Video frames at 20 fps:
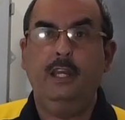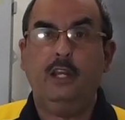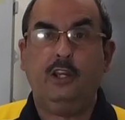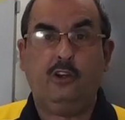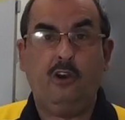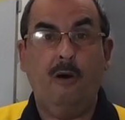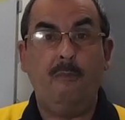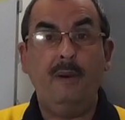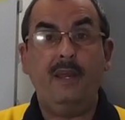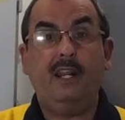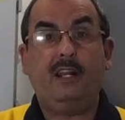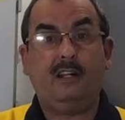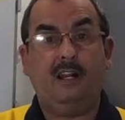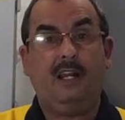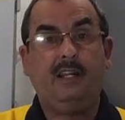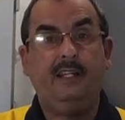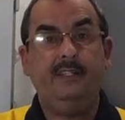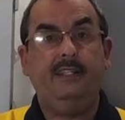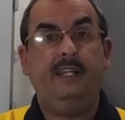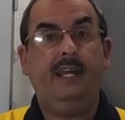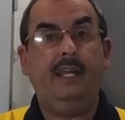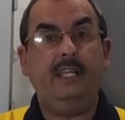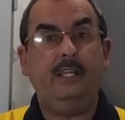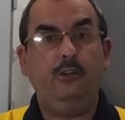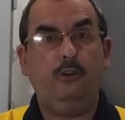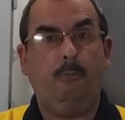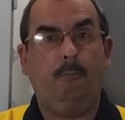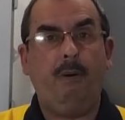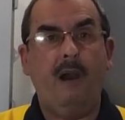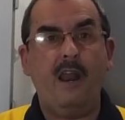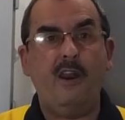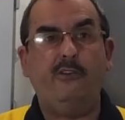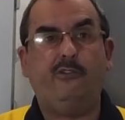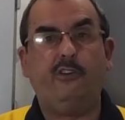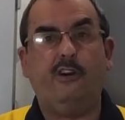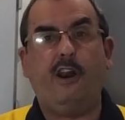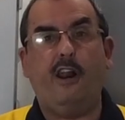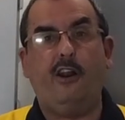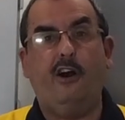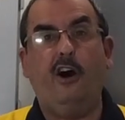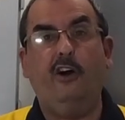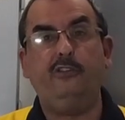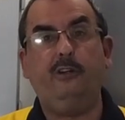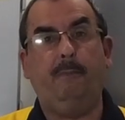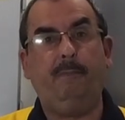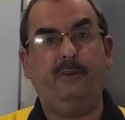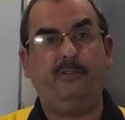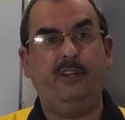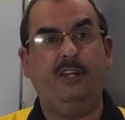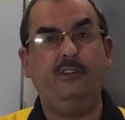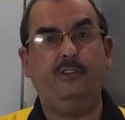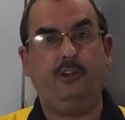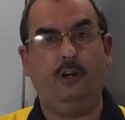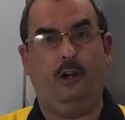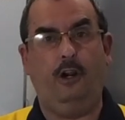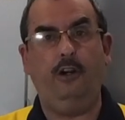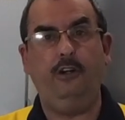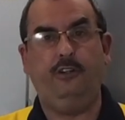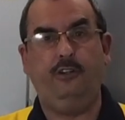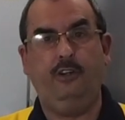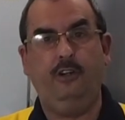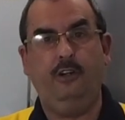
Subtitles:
Come 8 o'clock at night, your batteries are at 100% charge